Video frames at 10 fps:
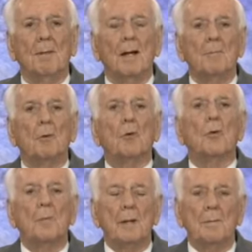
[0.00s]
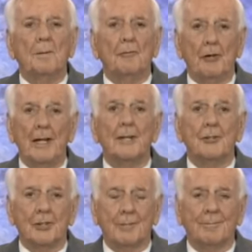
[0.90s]
make poor people
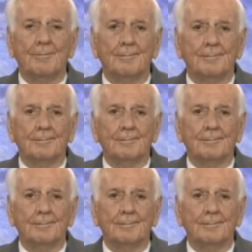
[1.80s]
rich.